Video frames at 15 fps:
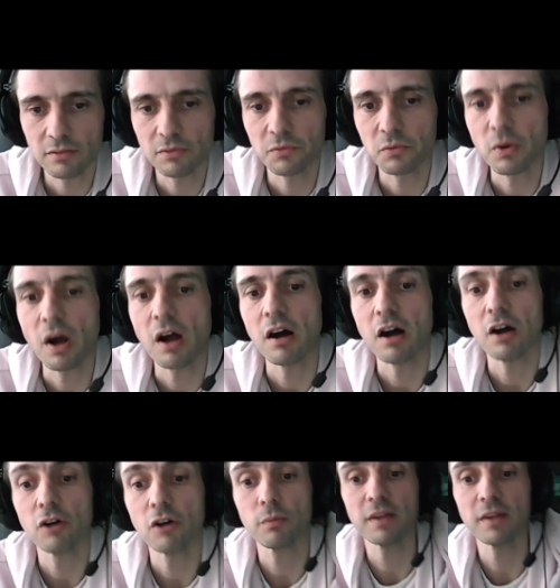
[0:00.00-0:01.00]

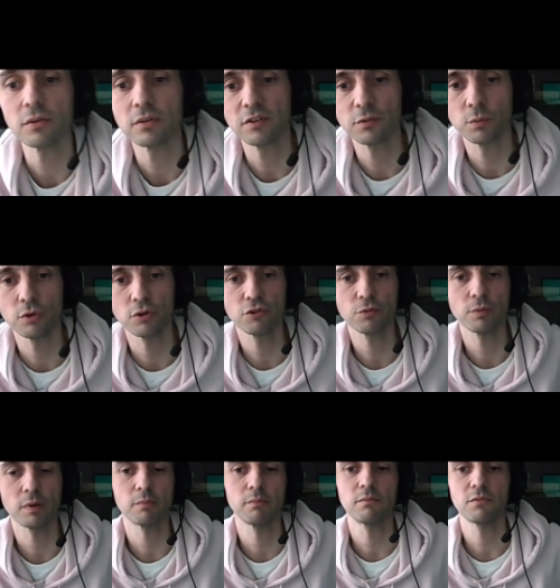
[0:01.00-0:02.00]
Our method is
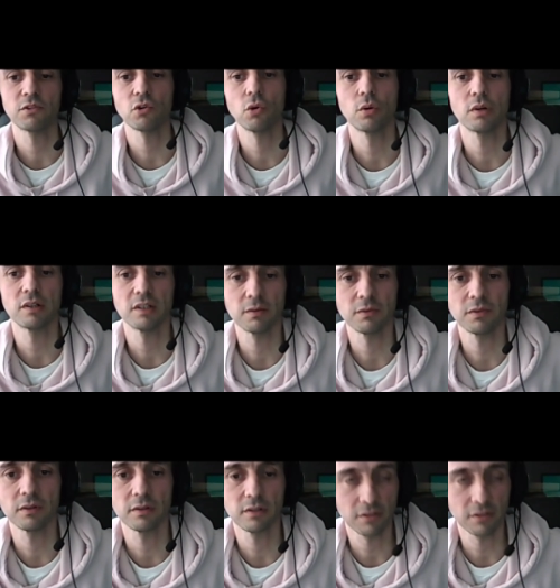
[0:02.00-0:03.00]
Boltzmann scoring.
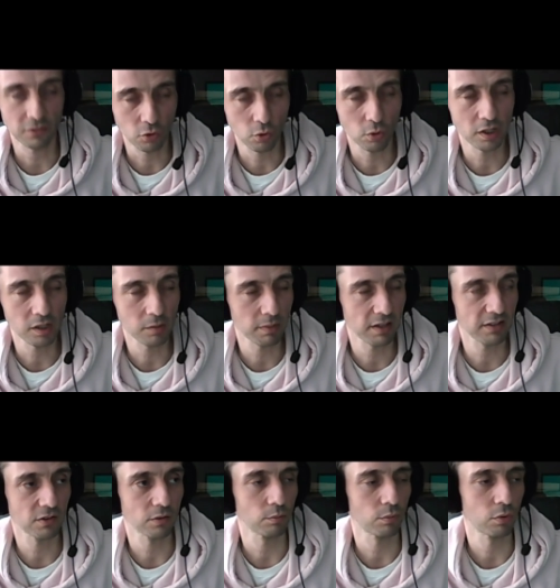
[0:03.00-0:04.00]
The scoring
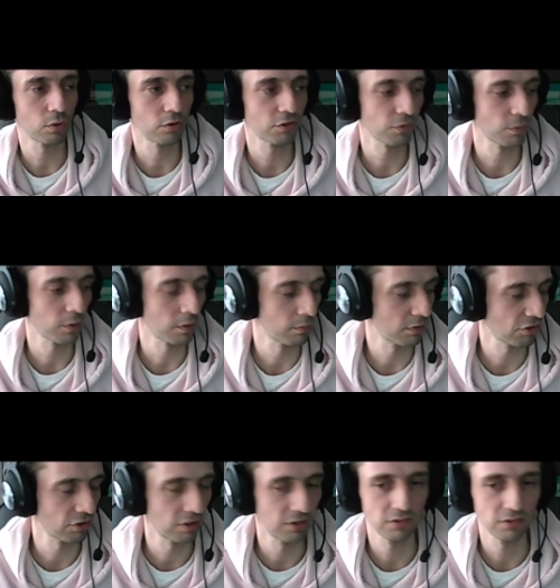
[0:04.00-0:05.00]
based on Boltzmann
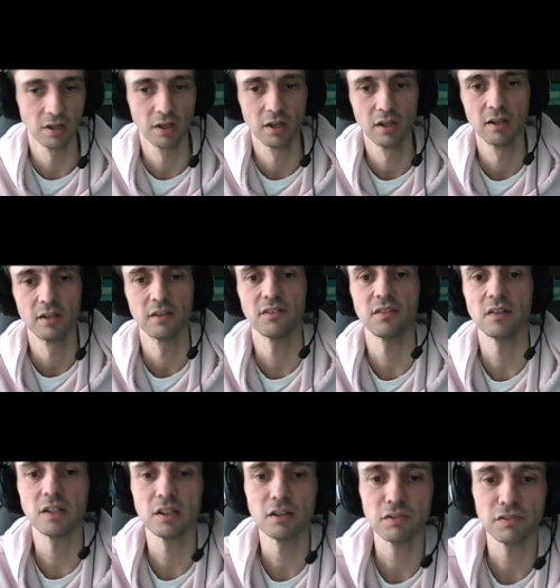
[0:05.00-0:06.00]
machines
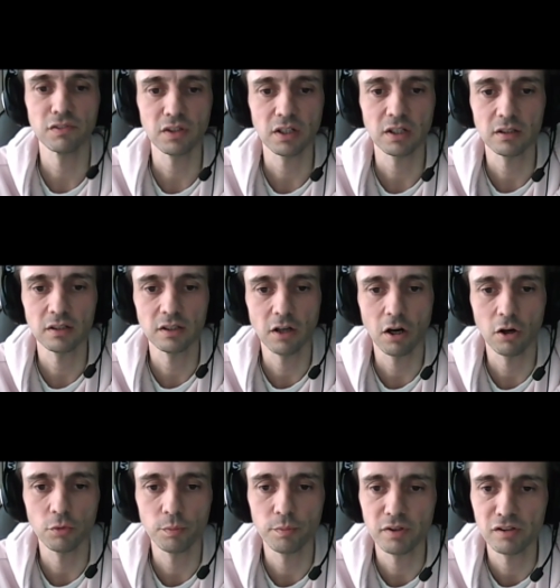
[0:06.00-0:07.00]
significantly
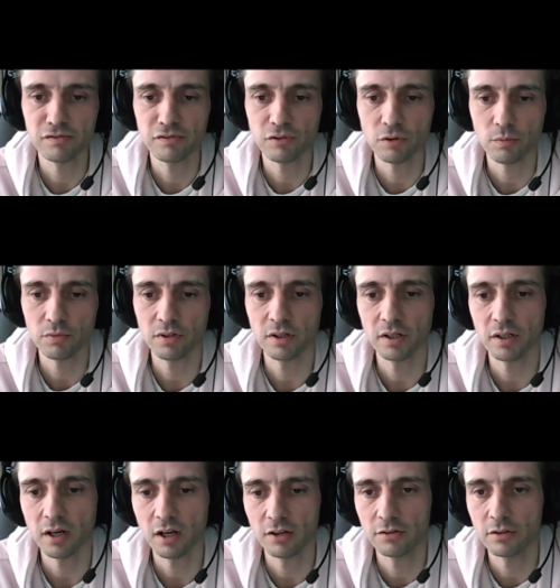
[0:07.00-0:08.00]
outperform the
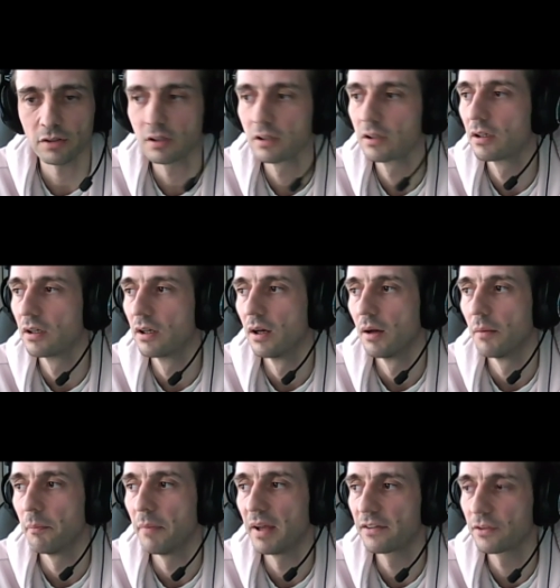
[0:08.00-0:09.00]
other
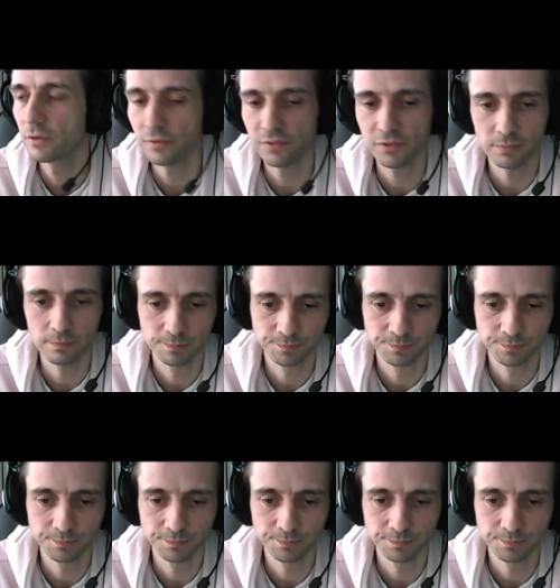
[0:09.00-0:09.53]
methods.